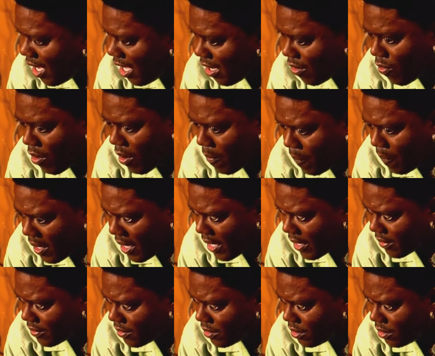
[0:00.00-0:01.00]
I don't want to
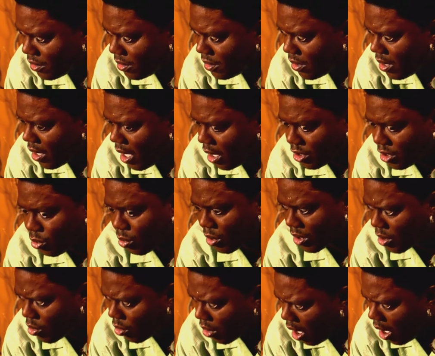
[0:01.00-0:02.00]
play. I just
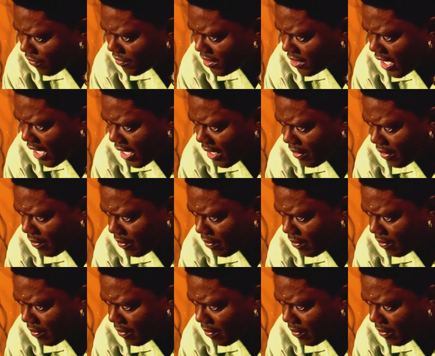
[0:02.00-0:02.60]
want to cool off today.